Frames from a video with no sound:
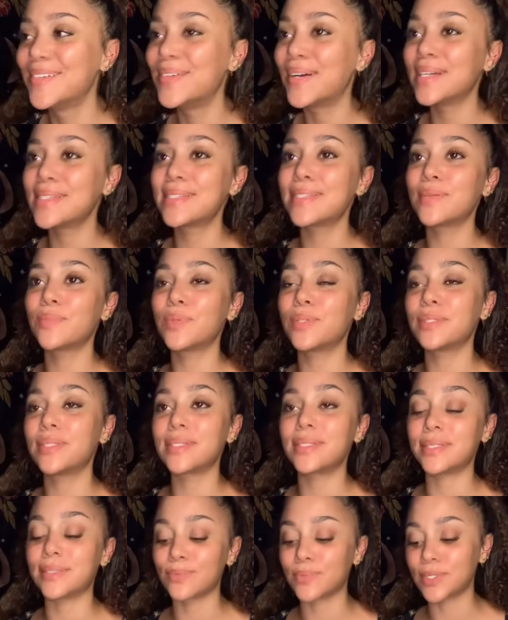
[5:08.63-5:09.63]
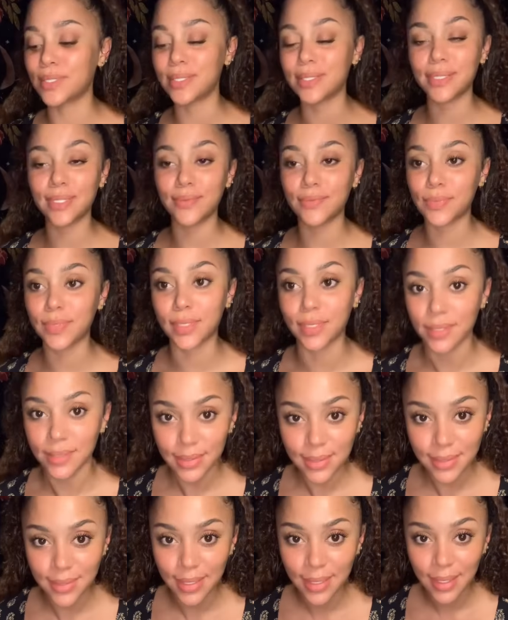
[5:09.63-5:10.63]
when someone receives this,
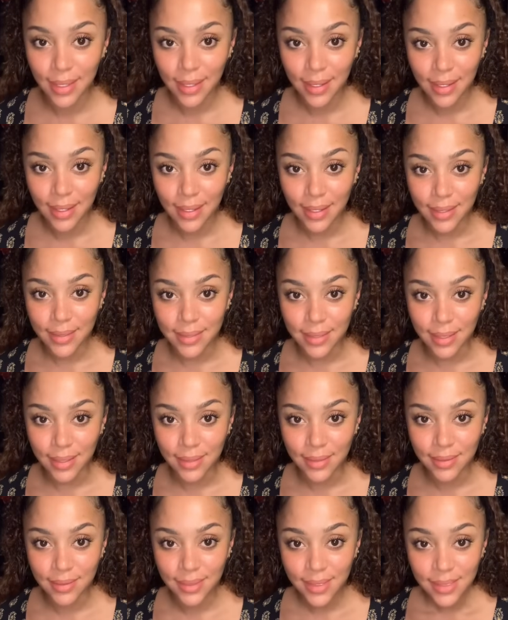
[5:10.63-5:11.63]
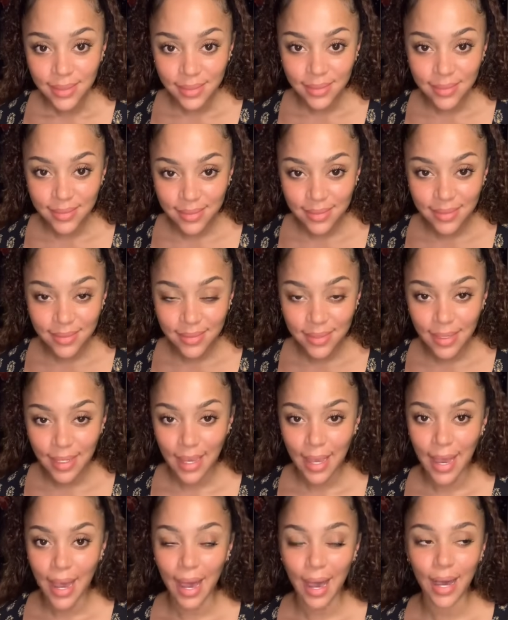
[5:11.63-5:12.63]
it's like
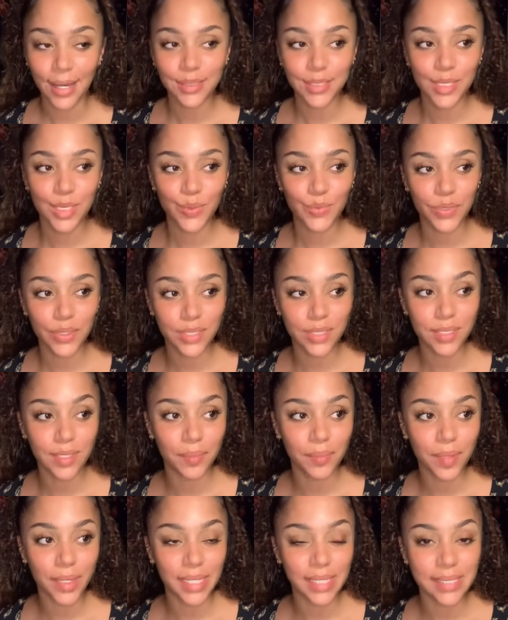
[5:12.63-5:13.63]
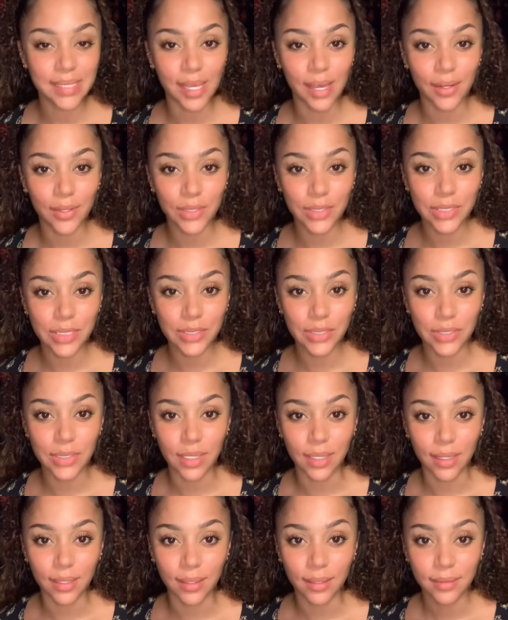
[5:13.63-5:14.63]
I just feel somebody's energy just
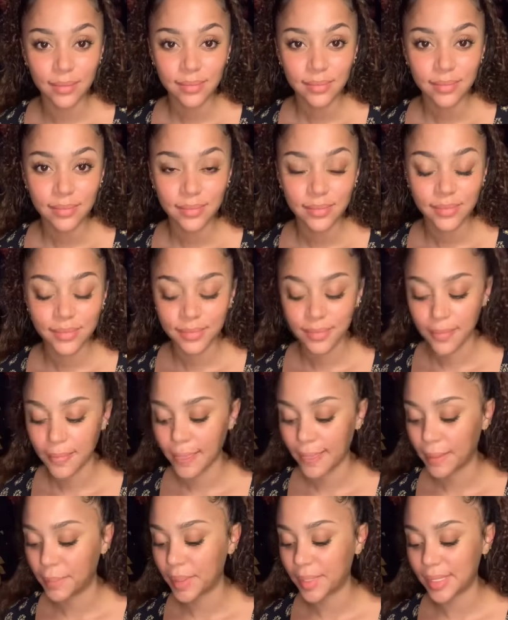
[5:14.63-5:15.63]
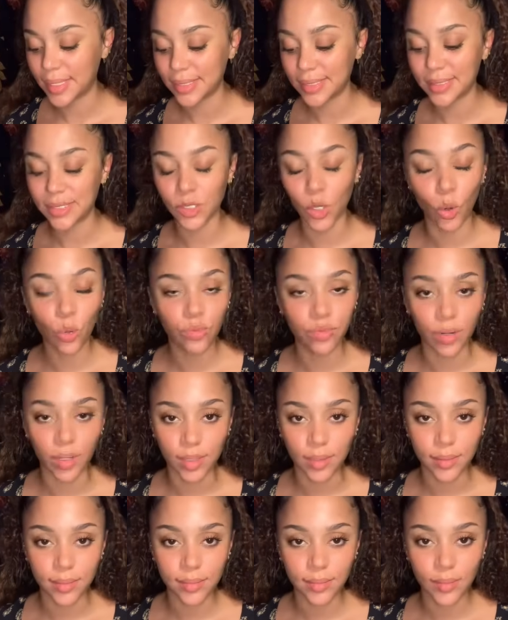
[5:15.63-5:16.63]
like because it's
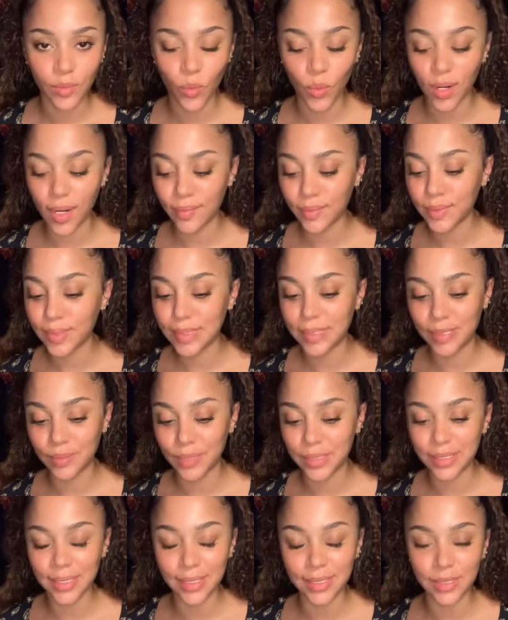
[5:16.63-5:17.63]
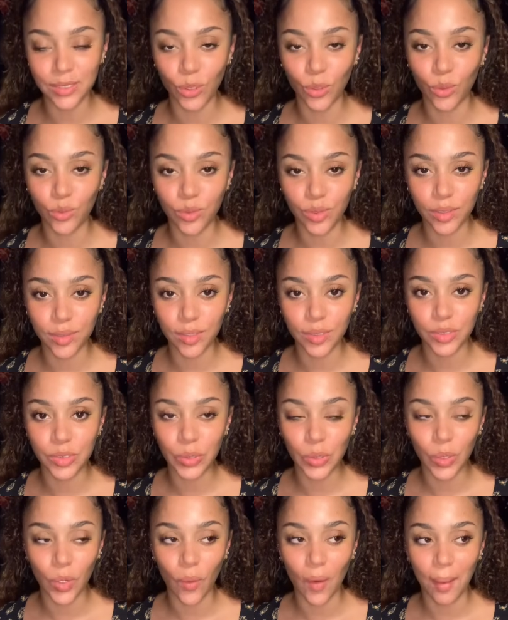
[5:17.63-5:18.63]
over. Whatever this means, it is over. There's
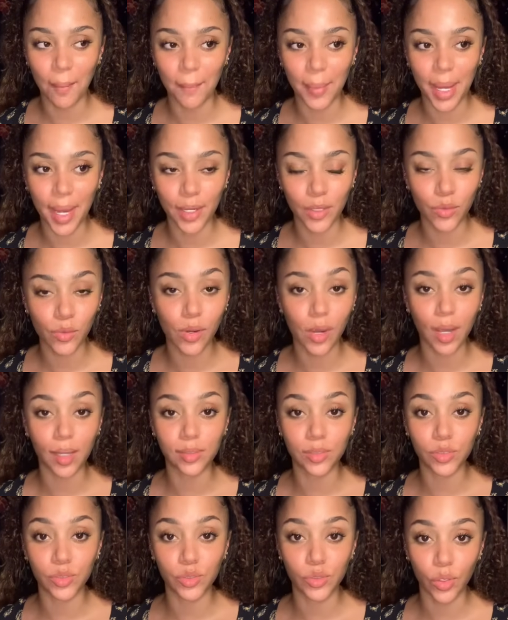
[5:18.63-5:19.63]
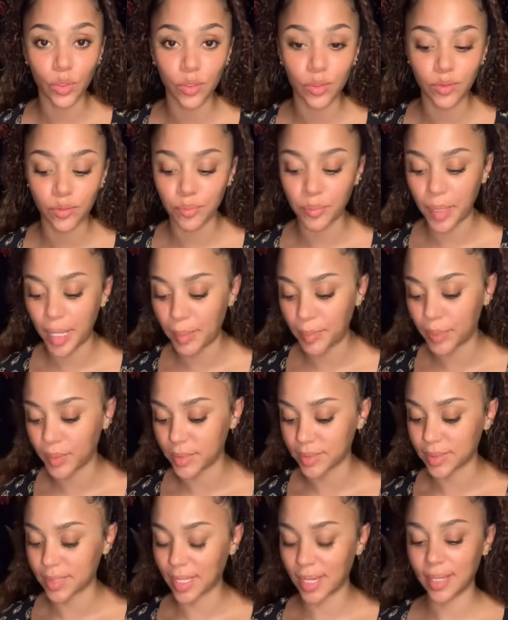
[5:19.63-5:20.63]
no going back. You got served
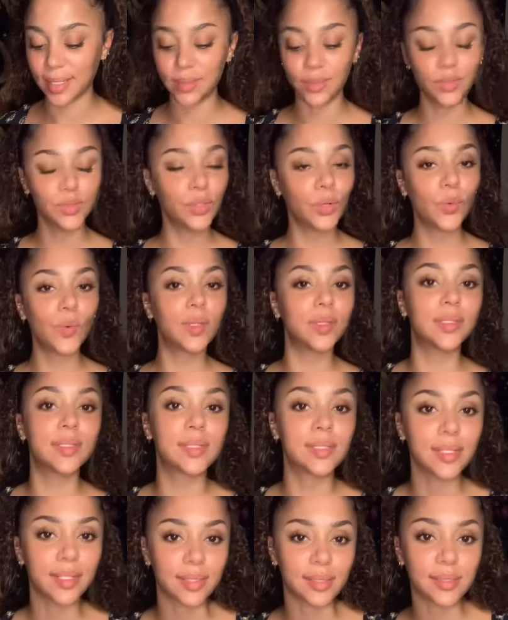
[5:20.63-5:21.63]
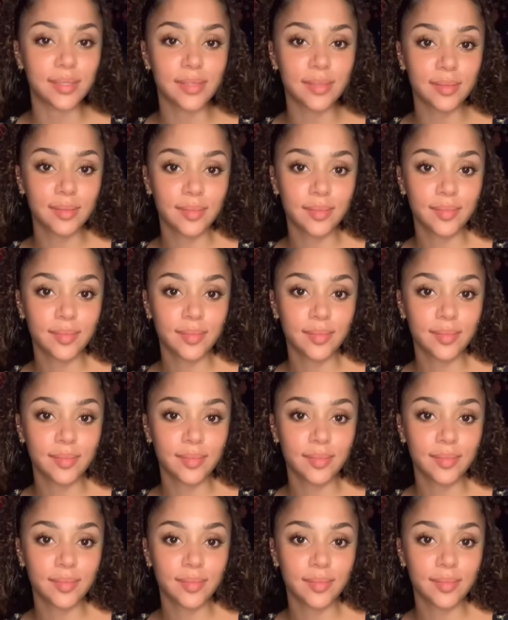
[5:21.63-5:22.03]
papers. I don't know what this is.